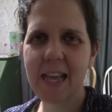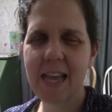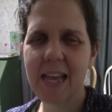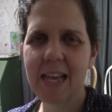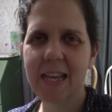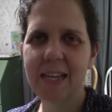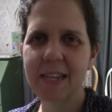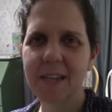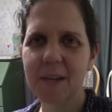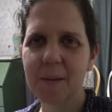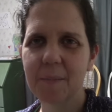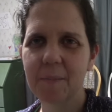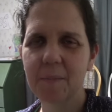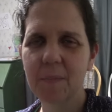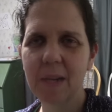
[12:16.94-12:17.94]
And
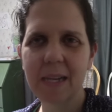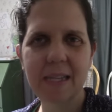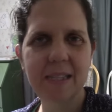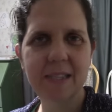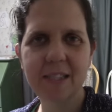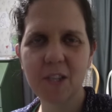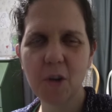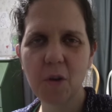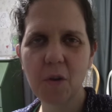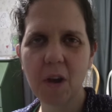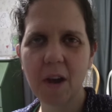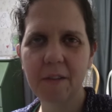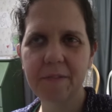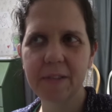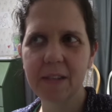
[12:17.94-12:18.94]
um, so
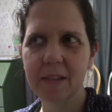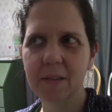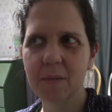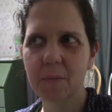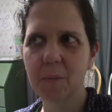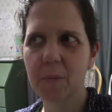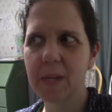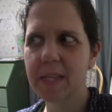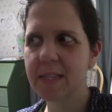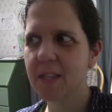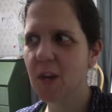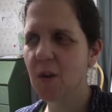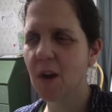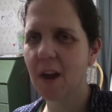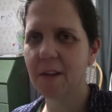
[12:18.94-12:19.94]
often, we
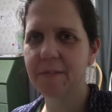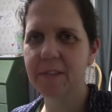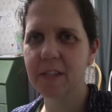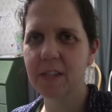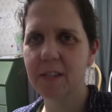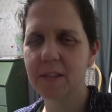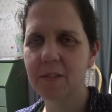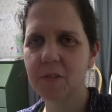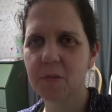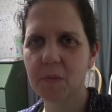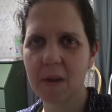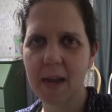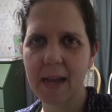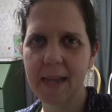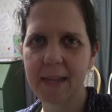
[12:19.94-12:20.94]
so often
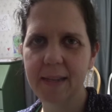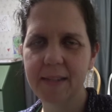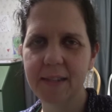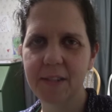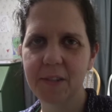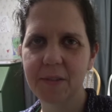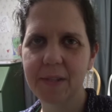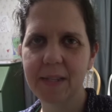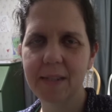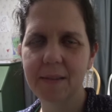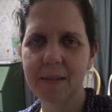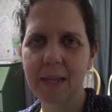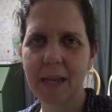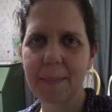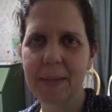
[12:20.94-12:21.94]
try to do it.
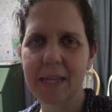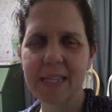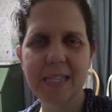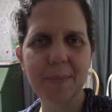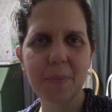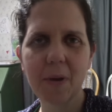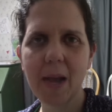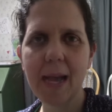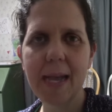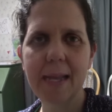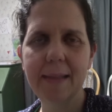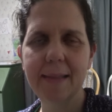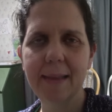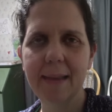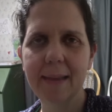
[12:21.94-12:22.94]
I mean, it's a pride
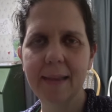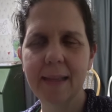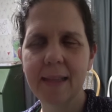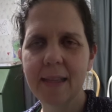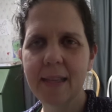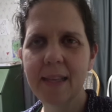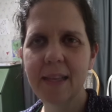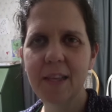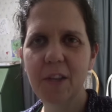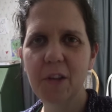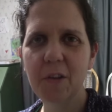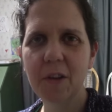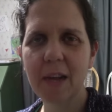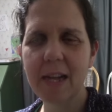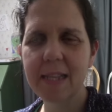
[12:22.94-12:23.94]
thing. You
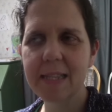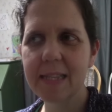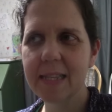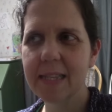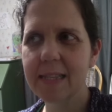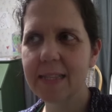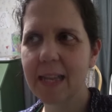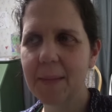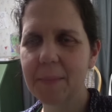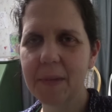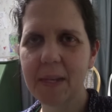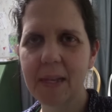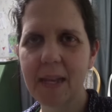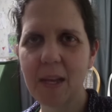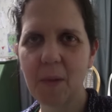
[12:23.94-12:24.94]
know, God says, "I'm
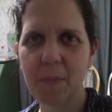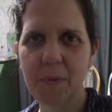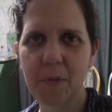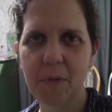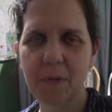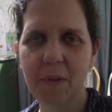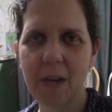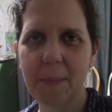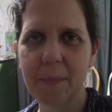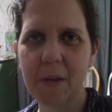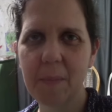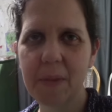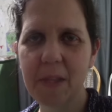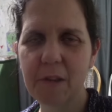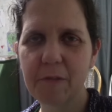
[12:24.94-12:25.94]
going to help you. I'm going to
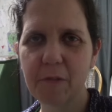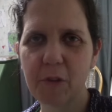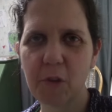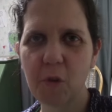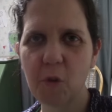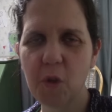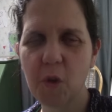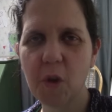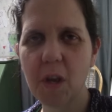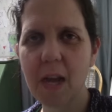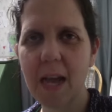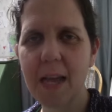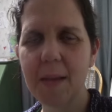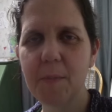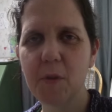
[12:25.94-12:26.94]
be there for you. You're,
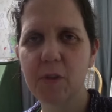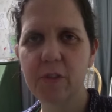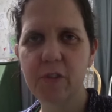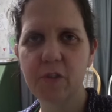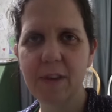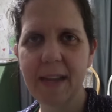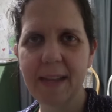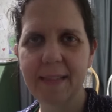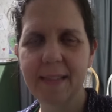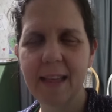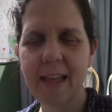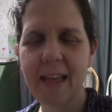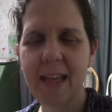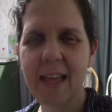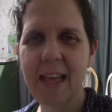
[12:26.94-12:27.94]
I am your strength."
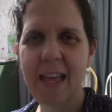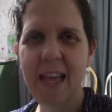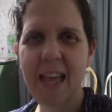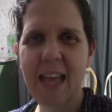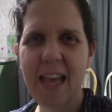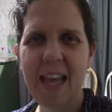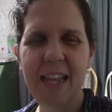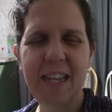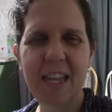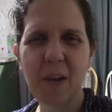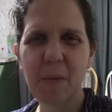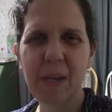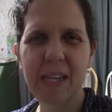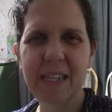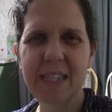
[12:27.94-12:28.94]
And yet
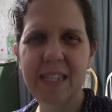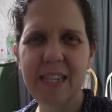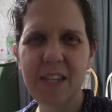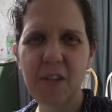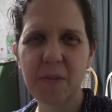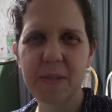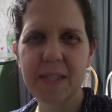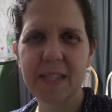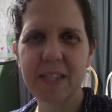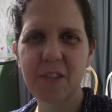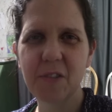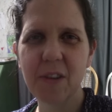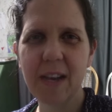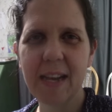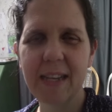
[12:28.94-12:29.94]
we continuously
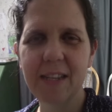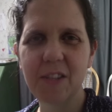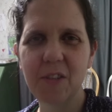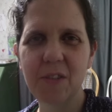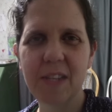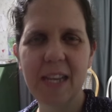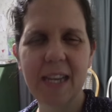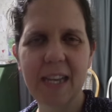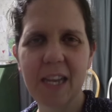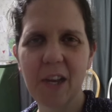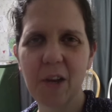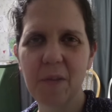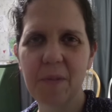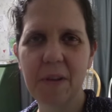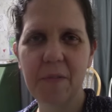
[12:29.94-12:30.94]
try to take
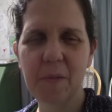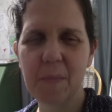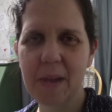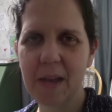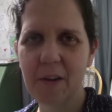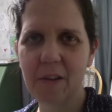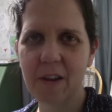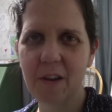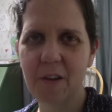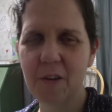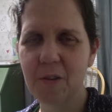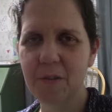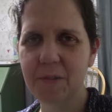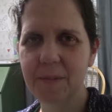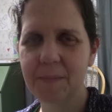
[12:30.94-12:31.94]
care of every matter on our
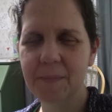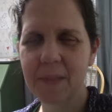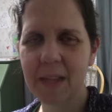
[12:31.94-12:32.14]
own.